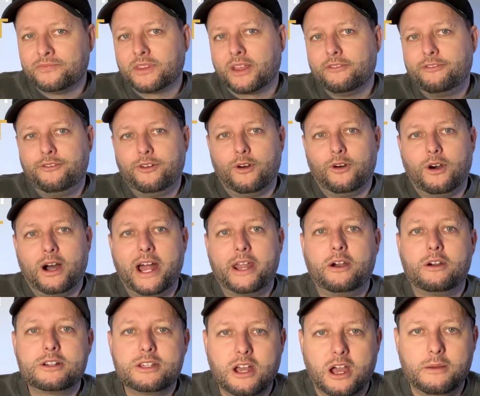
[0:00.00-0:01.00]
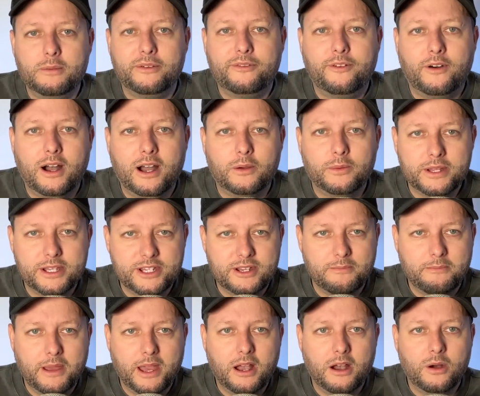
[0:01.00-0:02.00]
for an October fight with
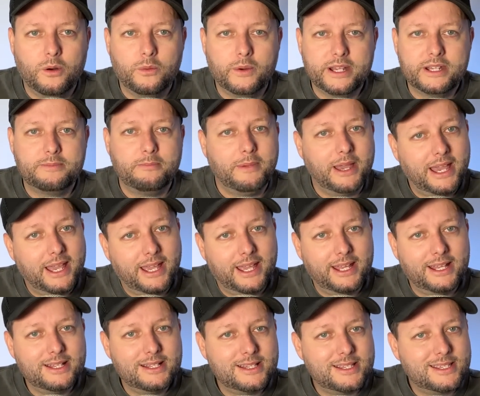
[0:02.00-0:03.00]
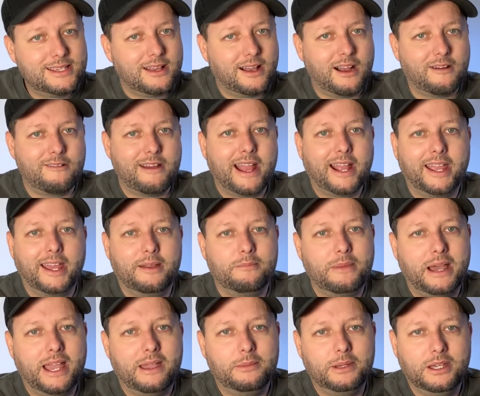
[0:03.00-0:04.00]
Jermell, which means, I reckon,
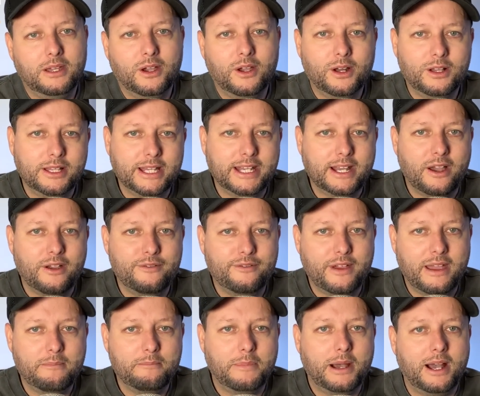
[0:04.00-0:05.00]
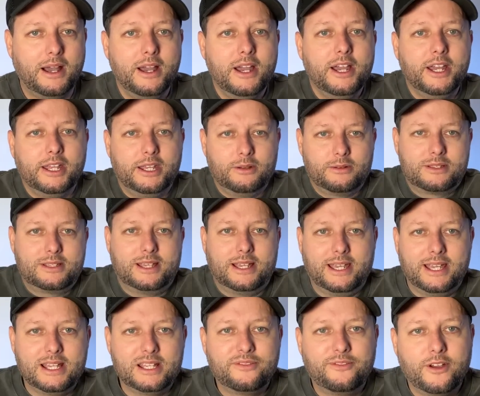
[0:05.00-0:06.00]
maybe early November, you'll see
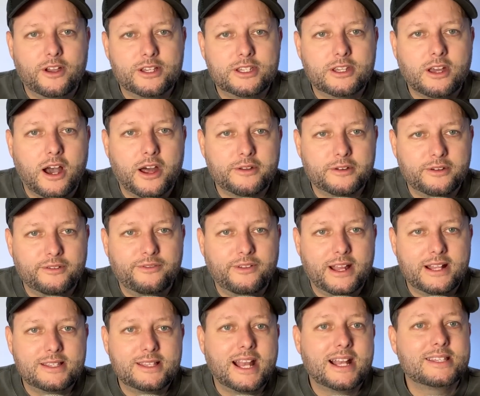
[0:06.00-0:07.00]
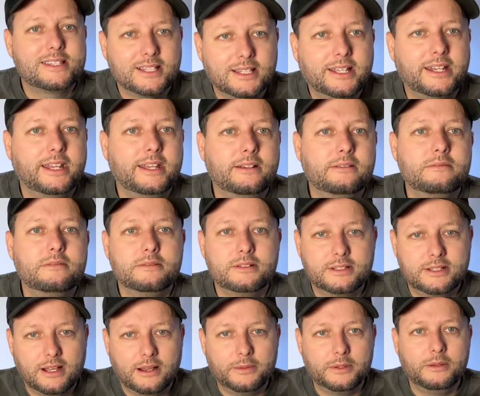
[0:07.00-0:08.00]
his first title defense as the lineal
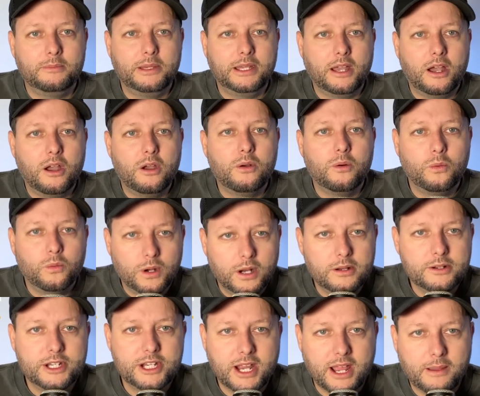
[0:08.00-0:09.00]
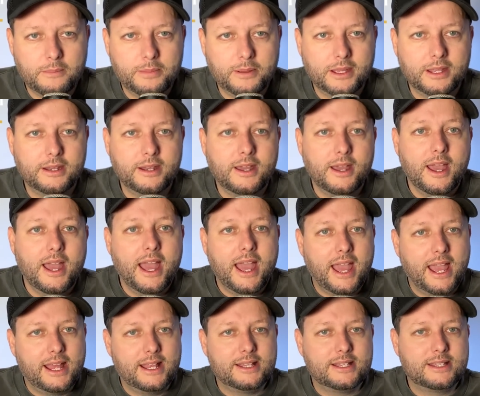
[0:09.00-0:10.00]
WBO world champion.
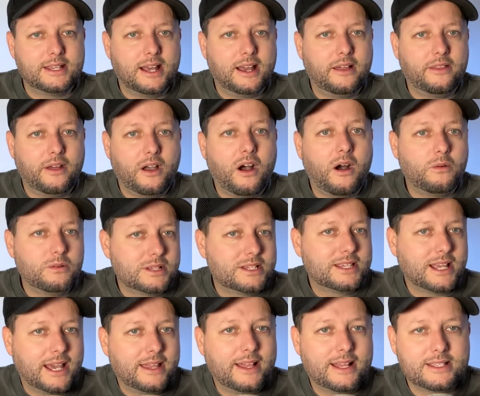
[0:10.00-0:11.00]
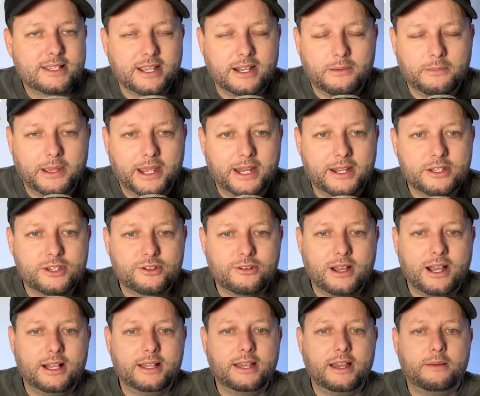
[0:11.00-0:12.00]
And I would say that's going to be in
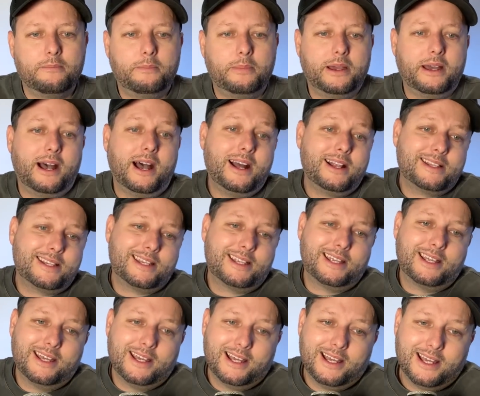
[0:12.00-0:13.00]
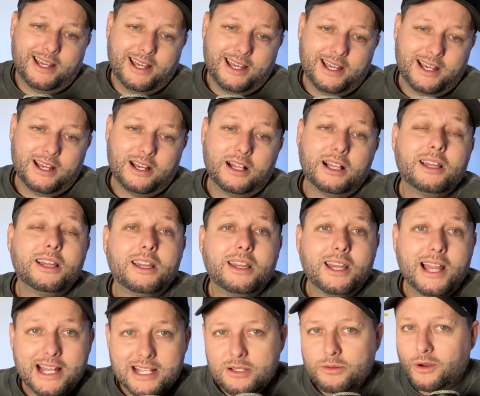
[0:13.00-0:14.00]
Australia. But
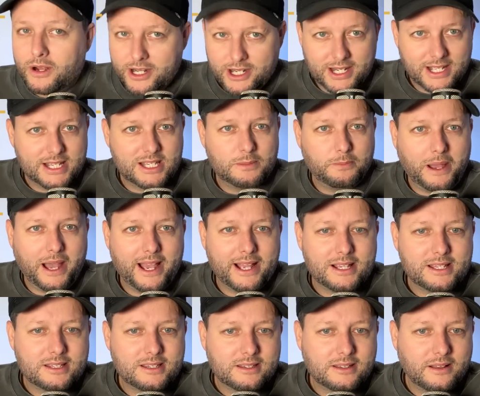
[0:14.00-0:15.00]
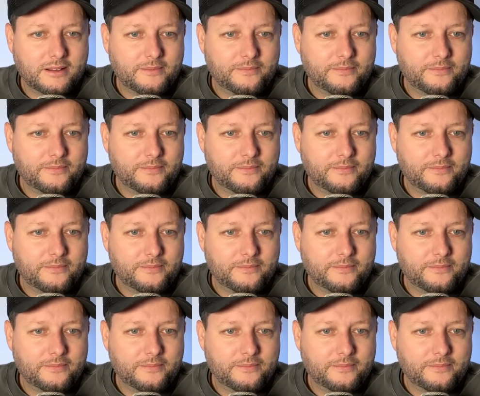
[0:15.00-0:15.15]
let's watch this space.